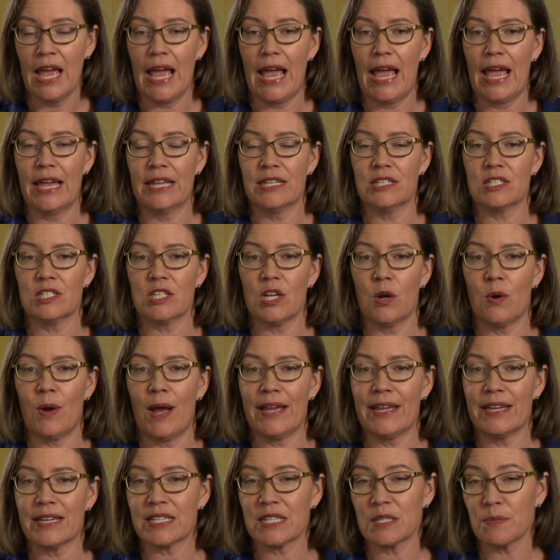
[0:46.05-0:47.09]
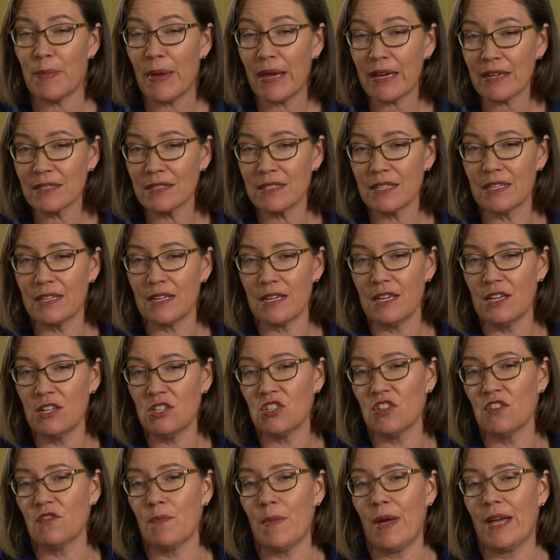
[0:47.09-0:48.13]
And so I expected
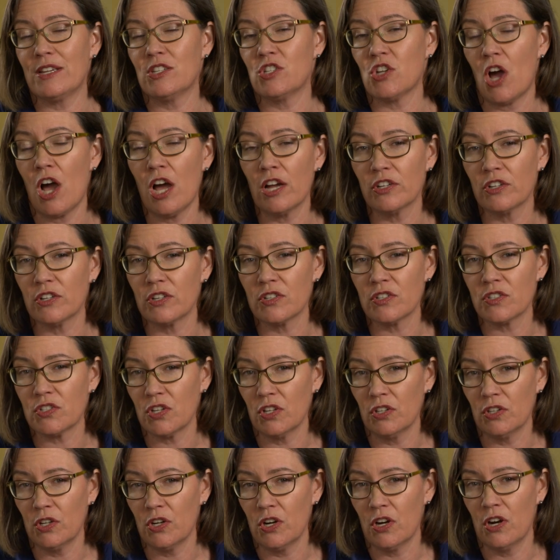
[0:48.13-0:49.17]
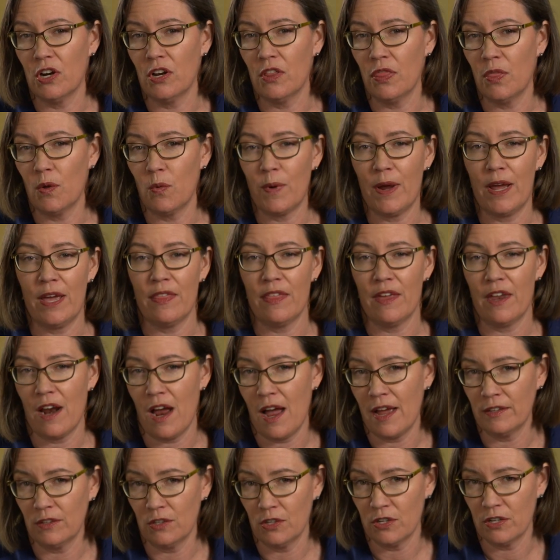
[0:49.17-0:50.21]
each of my daughters to learn the way that
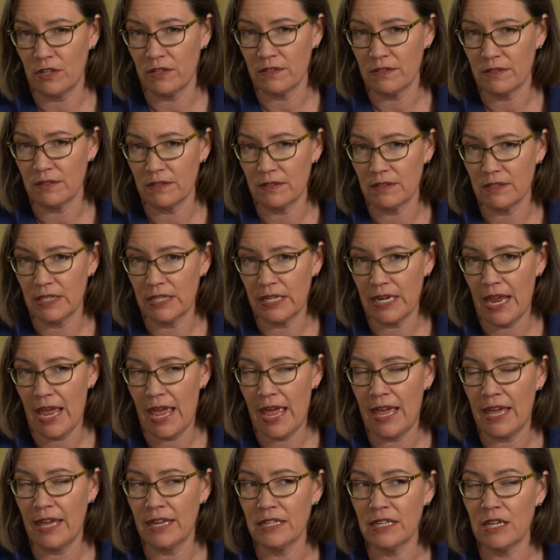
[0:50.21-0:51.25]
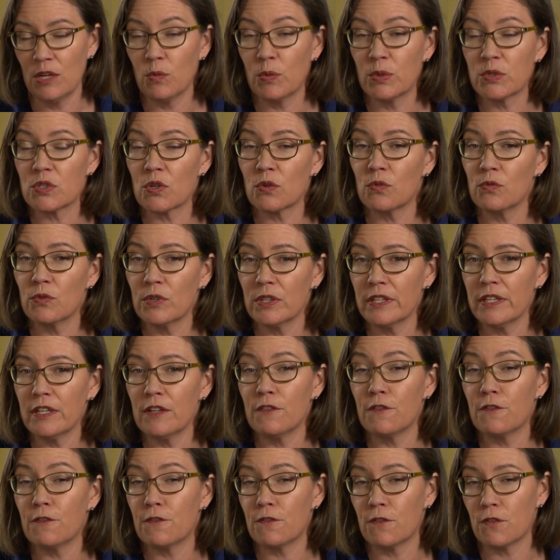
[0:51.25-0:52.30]
I learn. And it was a really
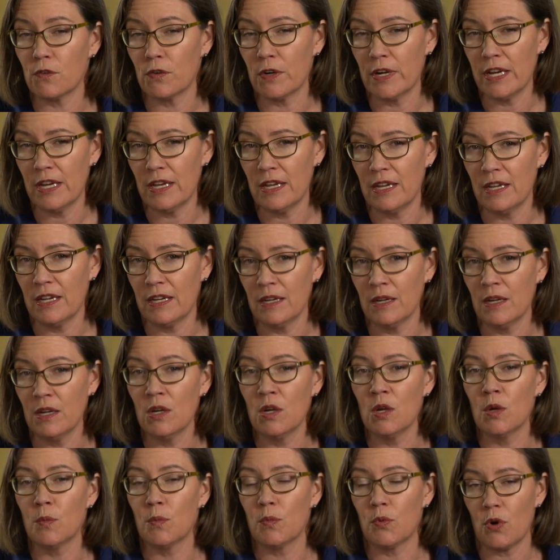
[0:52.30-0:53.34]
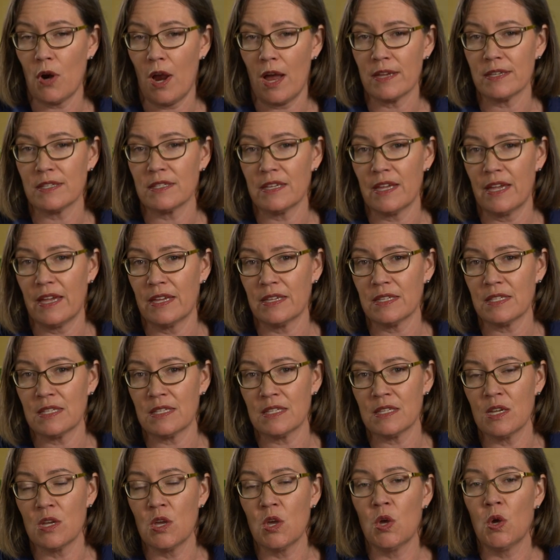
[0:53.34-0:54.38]
freeing
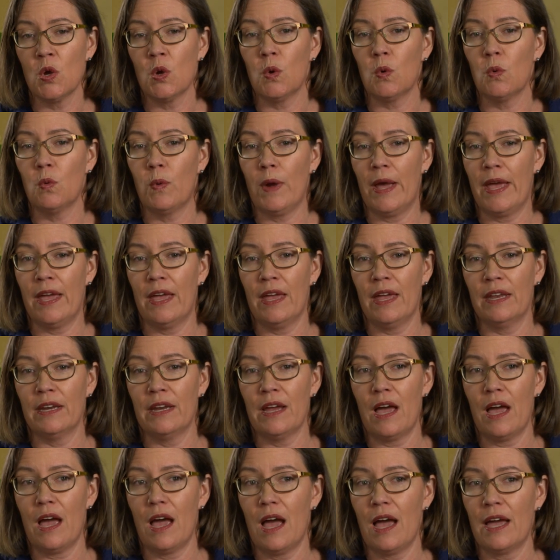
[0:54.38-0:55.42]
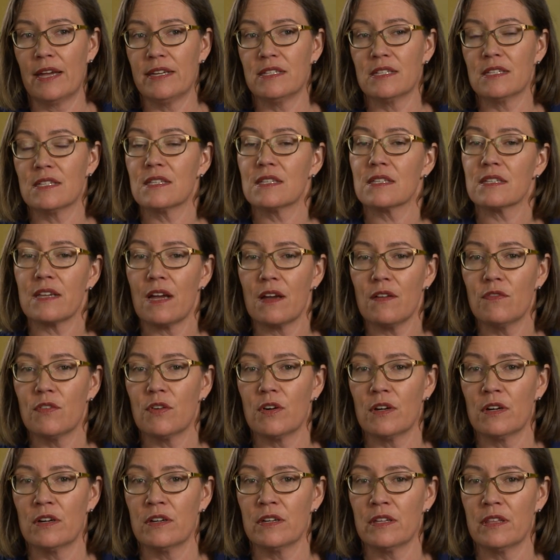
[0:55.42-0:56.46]
process when I
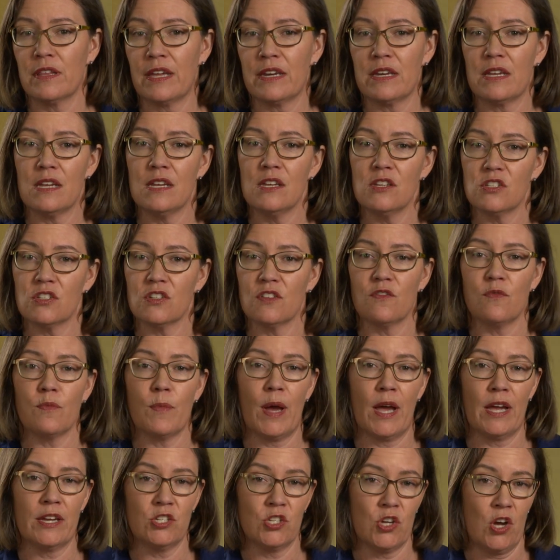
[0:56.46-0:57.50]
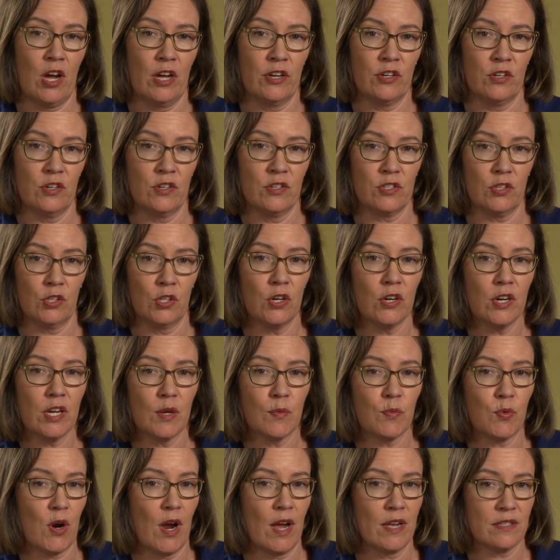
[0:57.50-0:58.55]
discovered that each of my daughters' learning
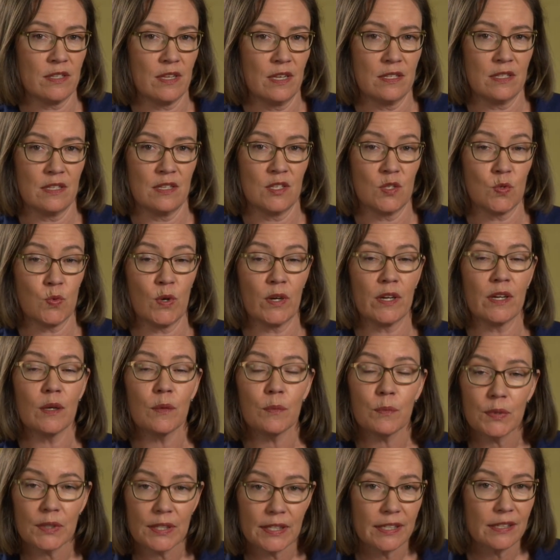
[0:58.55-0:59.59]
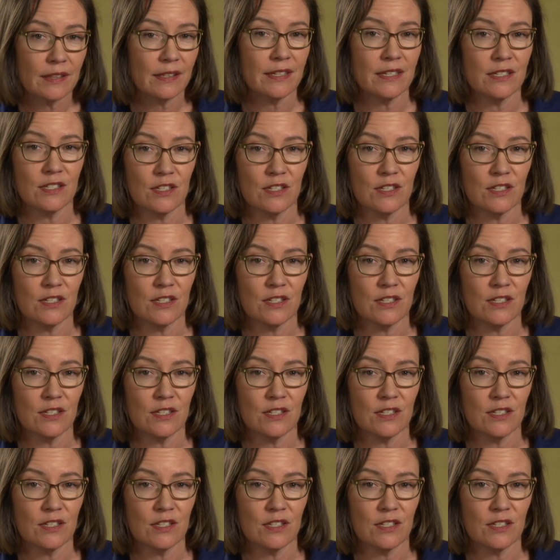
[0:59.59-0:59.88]
processes were completely